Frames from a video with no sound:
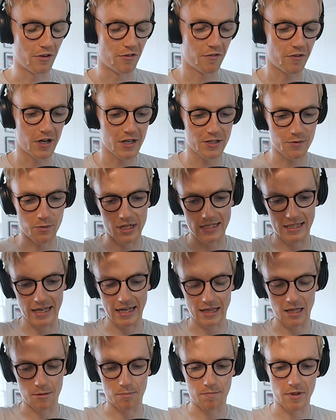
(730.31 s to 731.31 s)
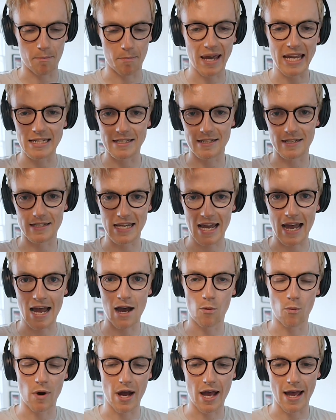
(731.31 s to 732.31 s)
the first one is like the painter's
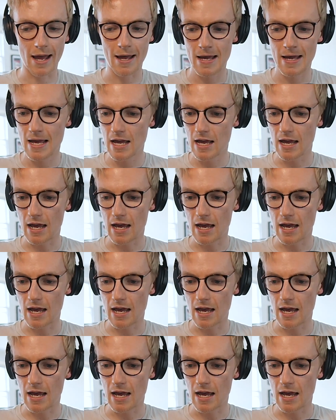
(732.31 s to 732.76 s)
hat, where